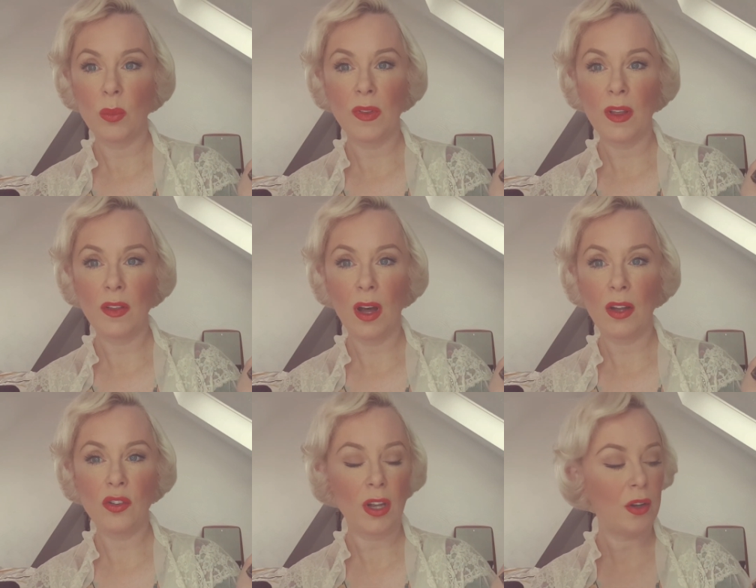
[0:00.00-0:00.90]
With other
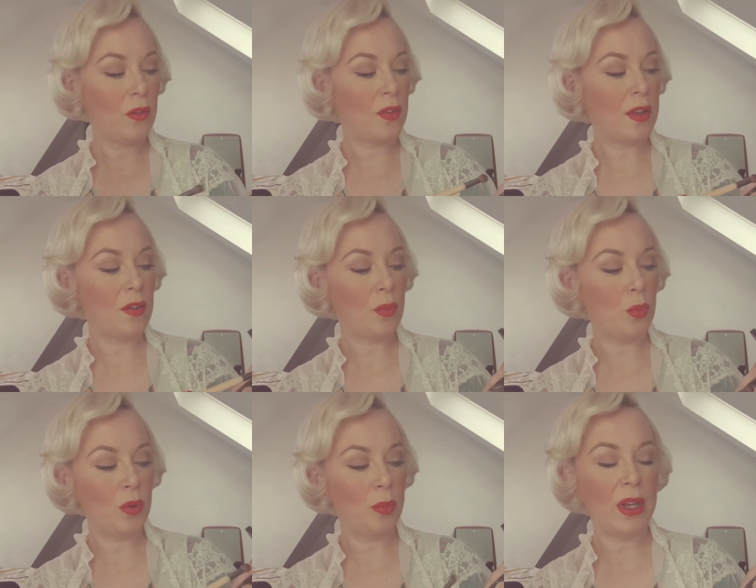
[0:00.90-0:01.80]
eyeshadows, this
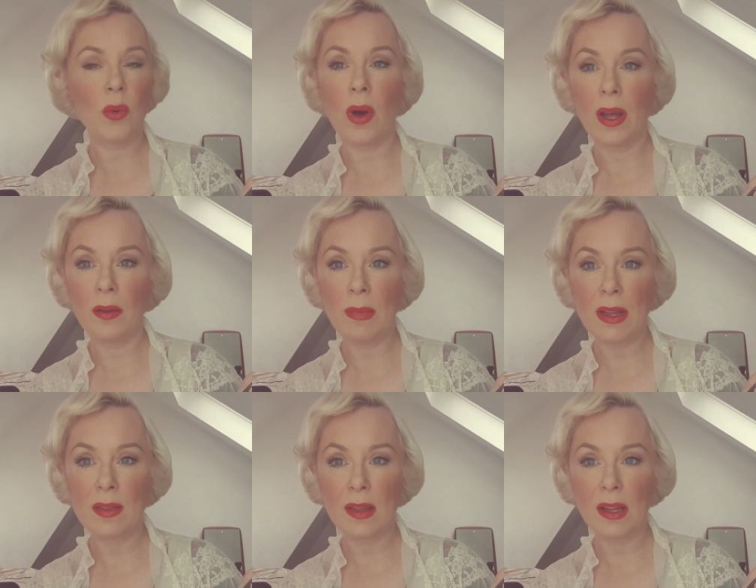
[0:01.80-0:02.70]
would be quite a
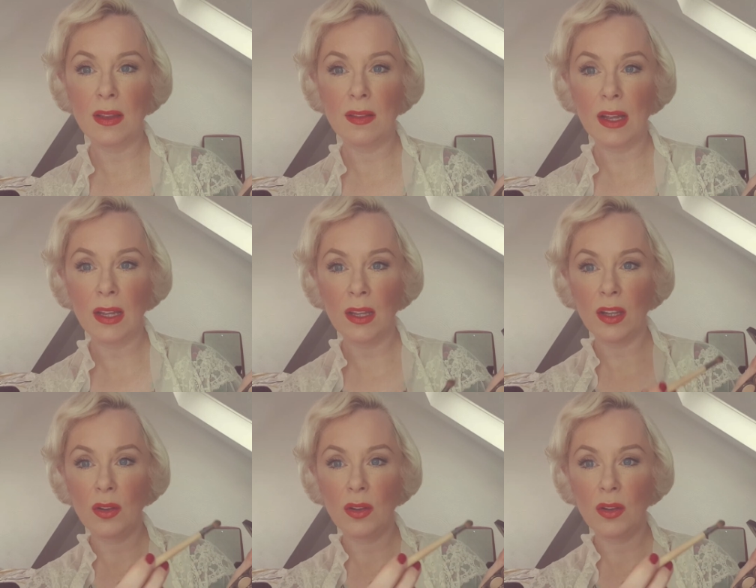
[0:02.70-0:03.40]
messy thing.